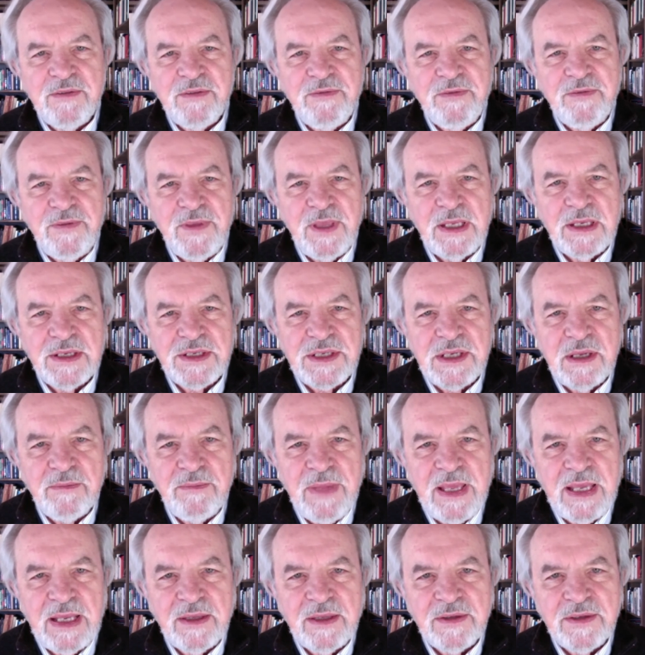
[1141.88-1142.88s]
things that
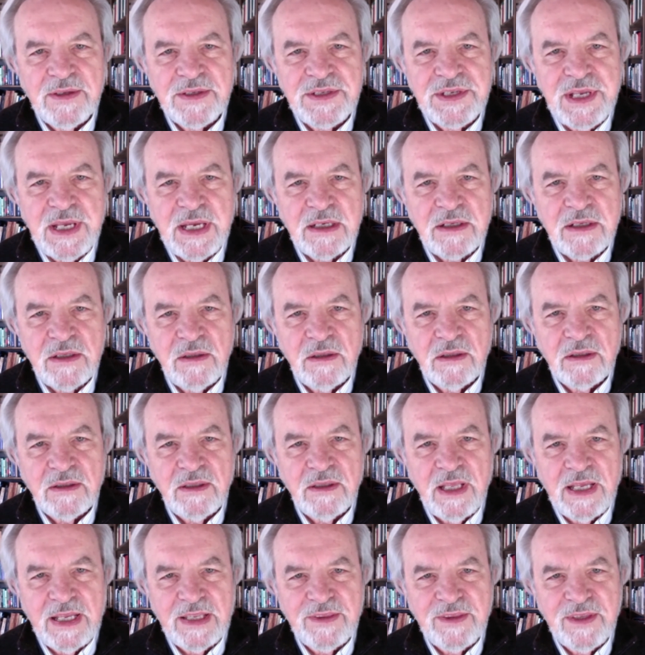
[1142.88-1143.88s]
make the sex look
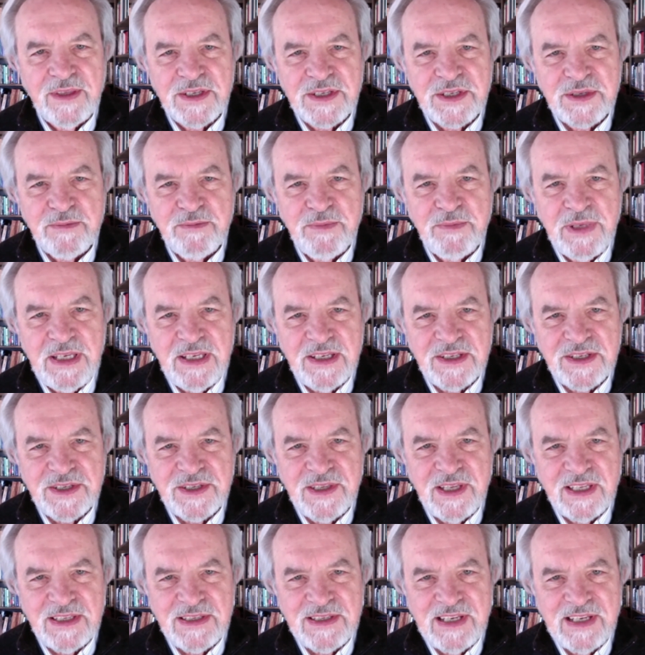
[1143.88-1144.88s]
like this beast
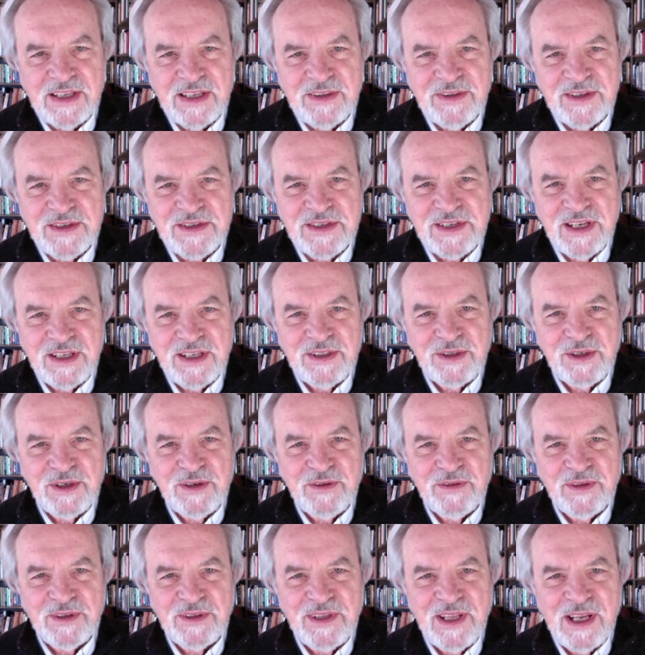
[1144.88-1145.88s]
that's at the center
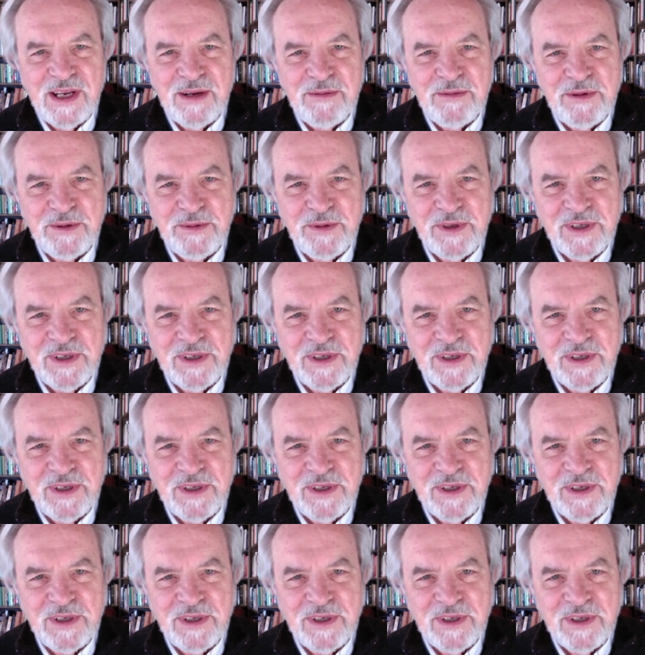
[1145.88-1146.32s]
of the labyrinth.